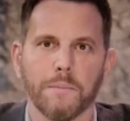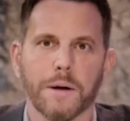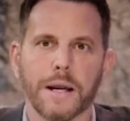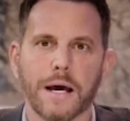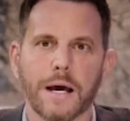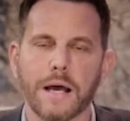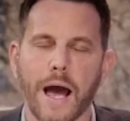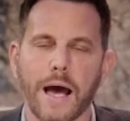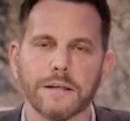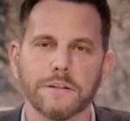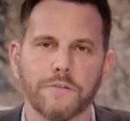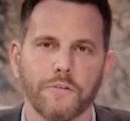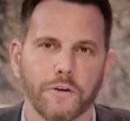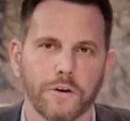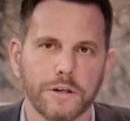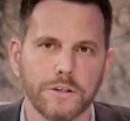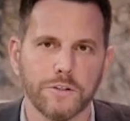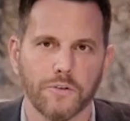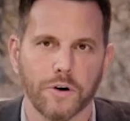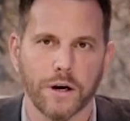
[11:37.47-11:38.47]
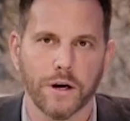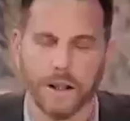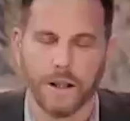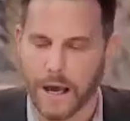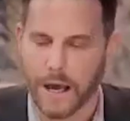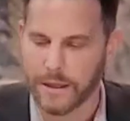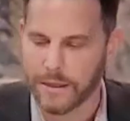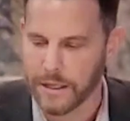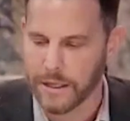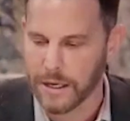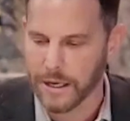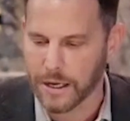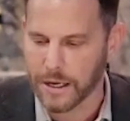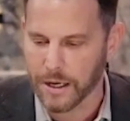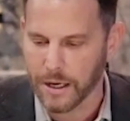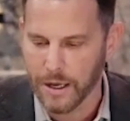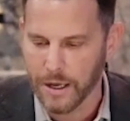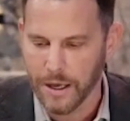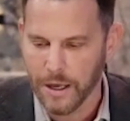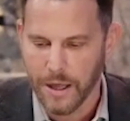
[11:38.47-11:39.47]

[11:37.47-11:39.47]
But as for Israel, I think